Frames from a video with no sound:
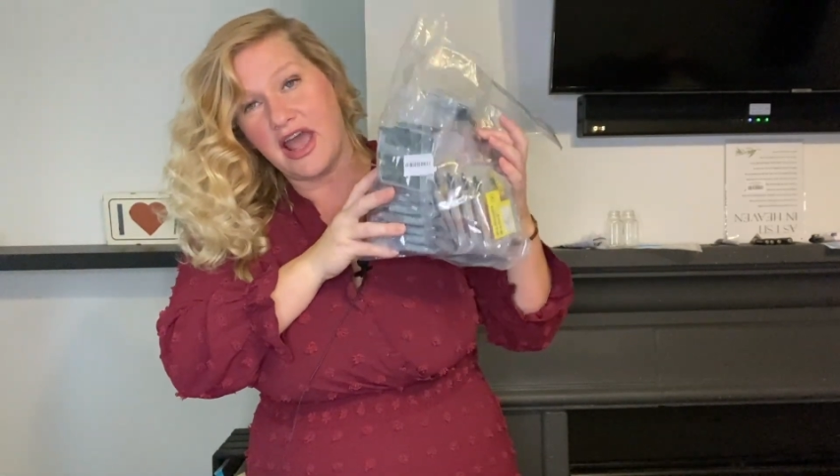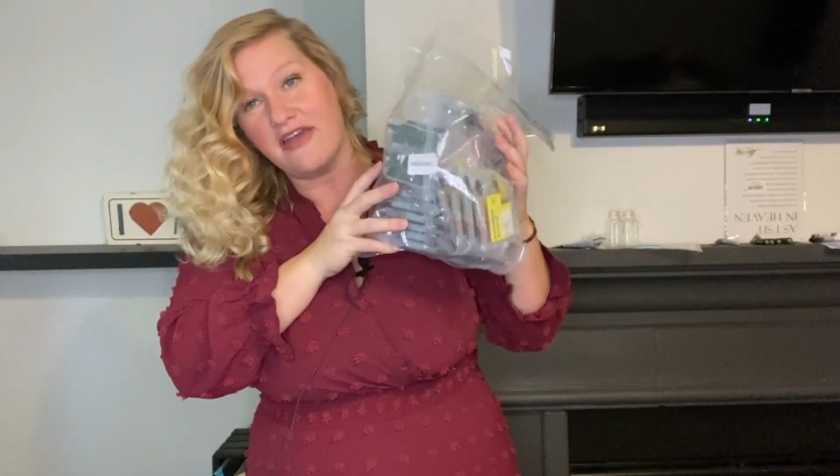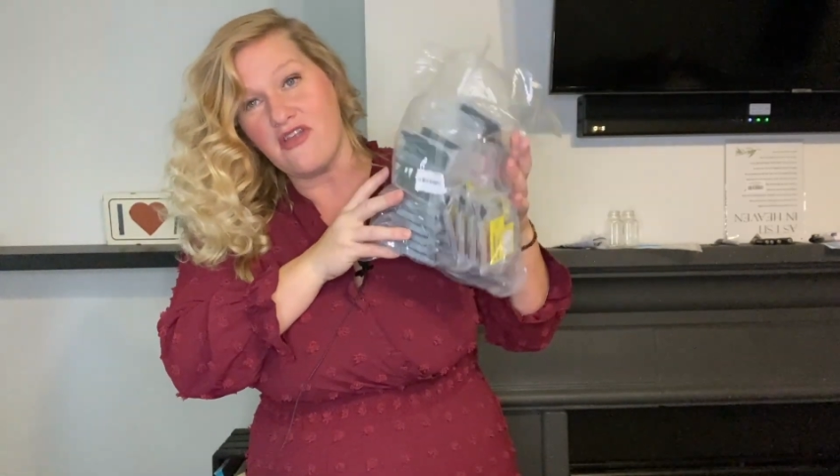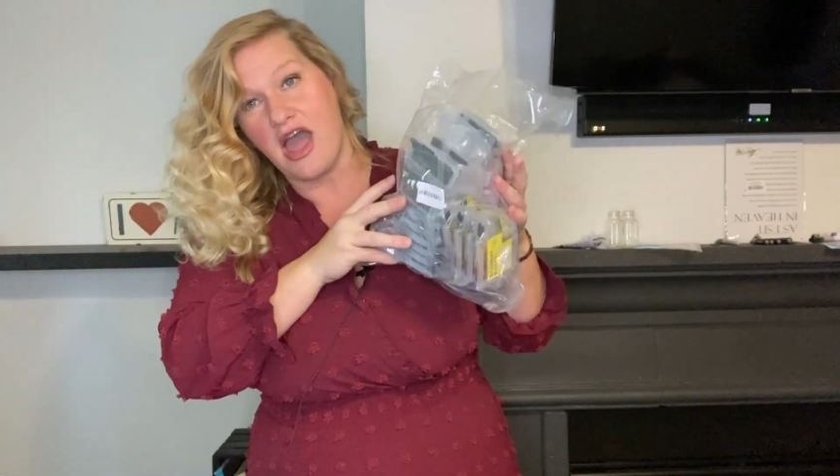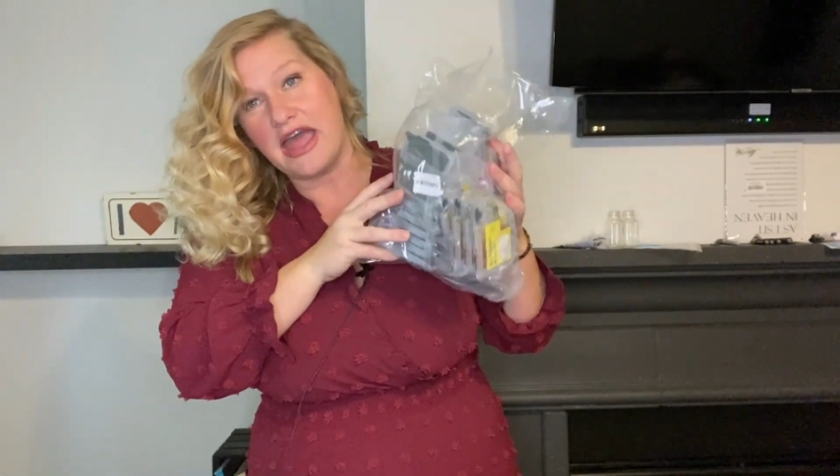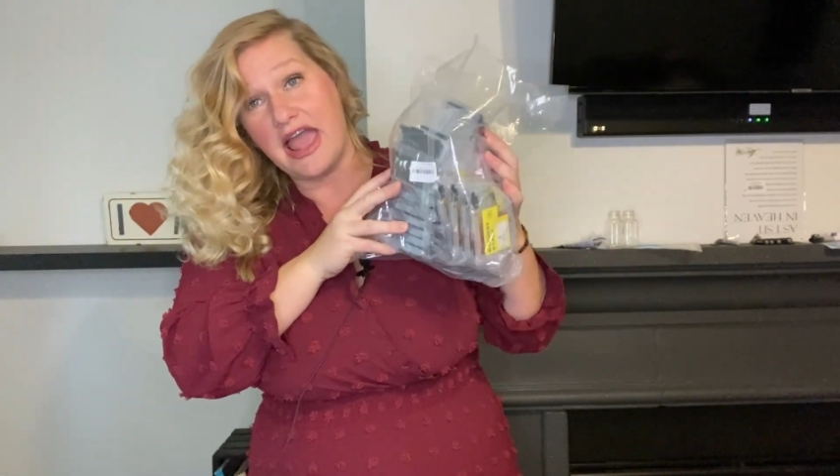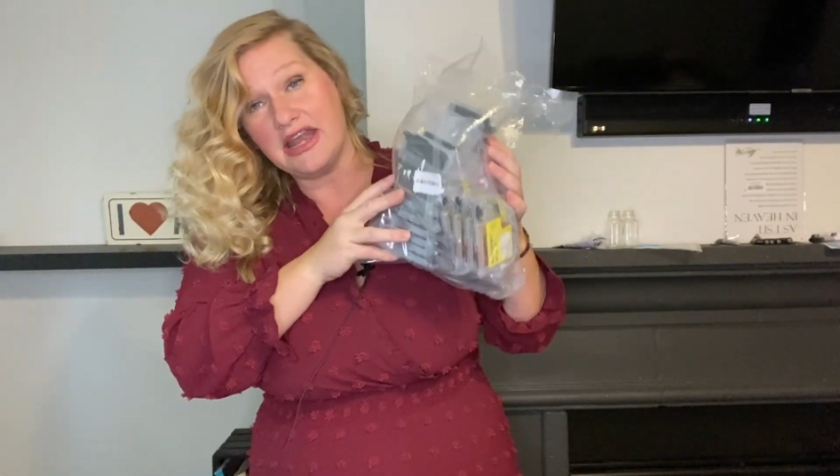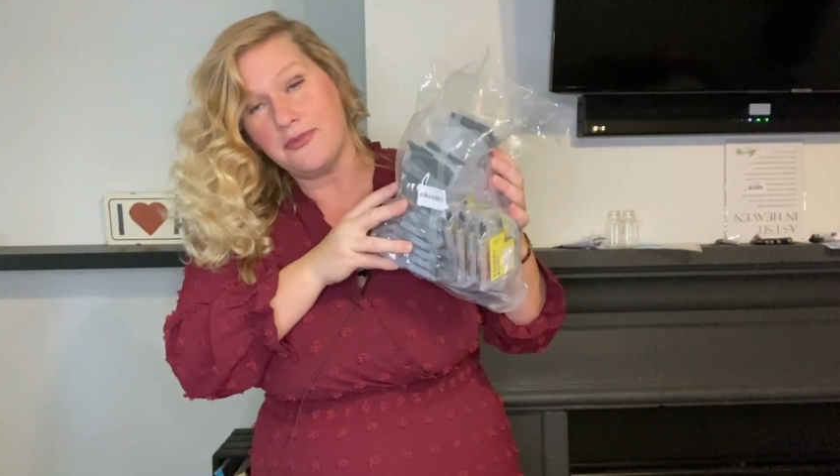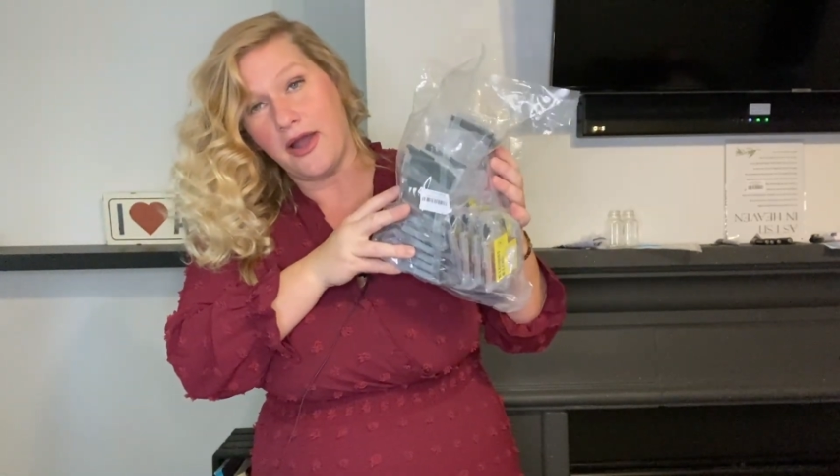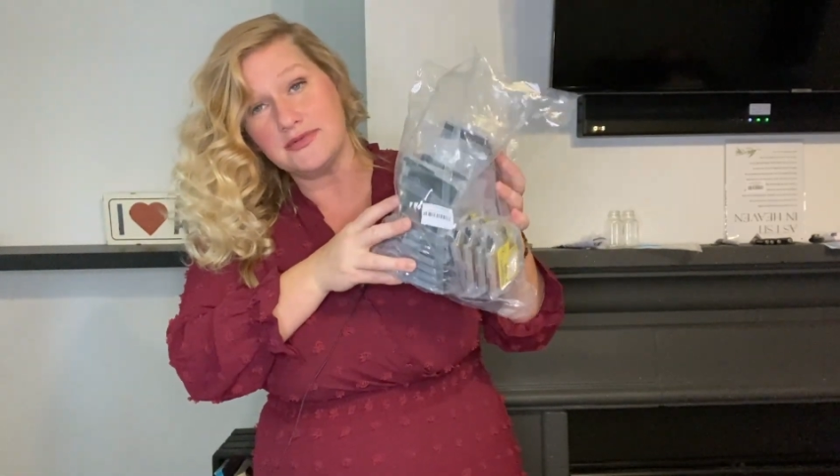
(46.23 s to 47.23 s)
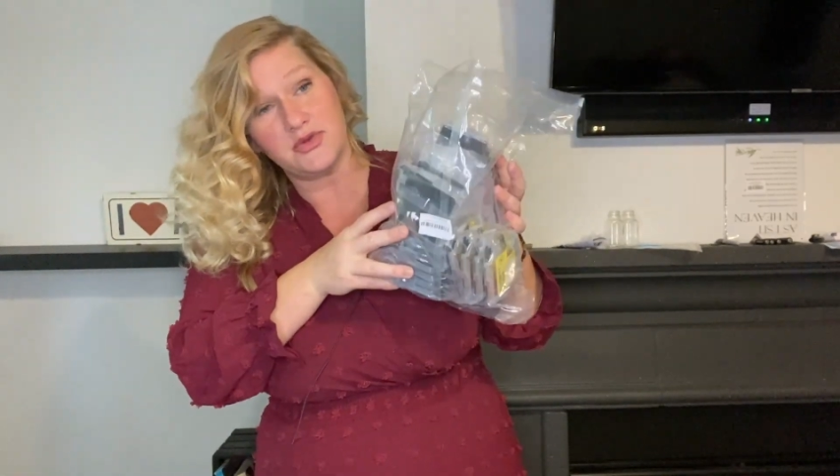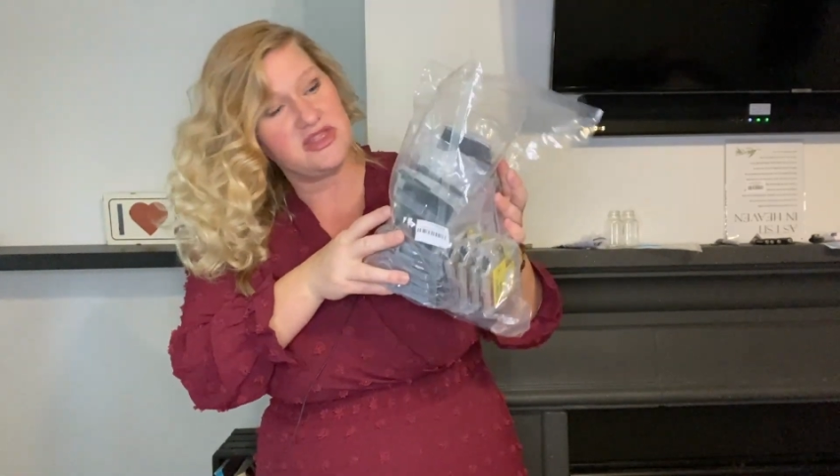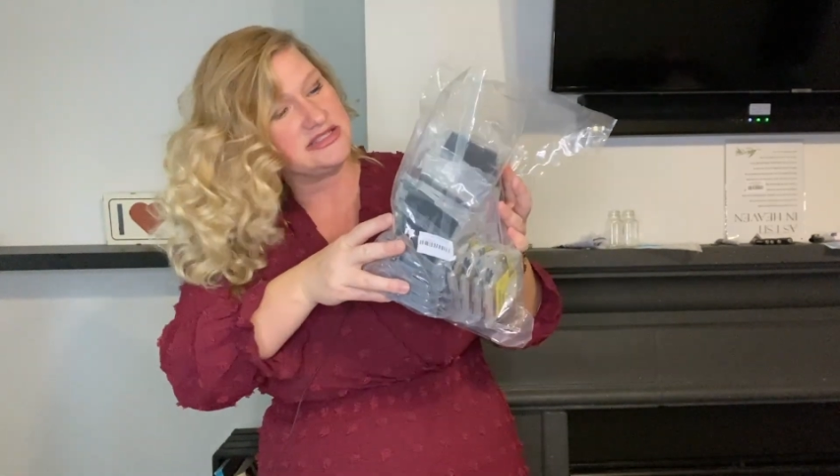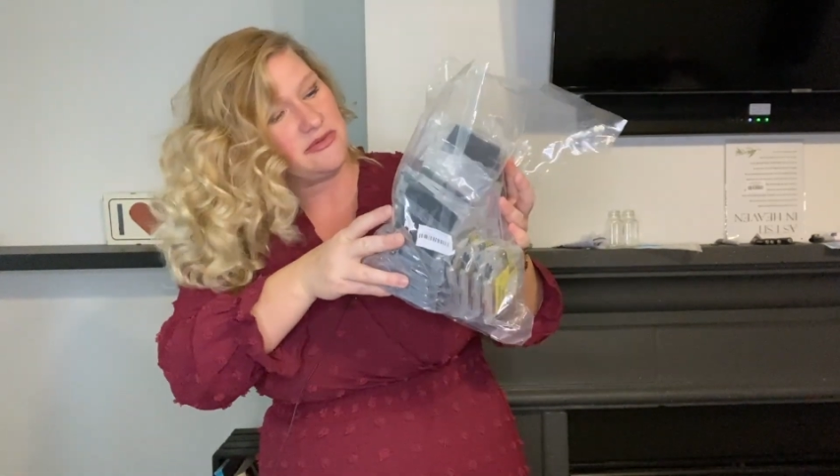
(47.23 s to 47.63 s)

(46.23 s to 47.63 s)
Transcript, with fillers: I have not had any problems with this.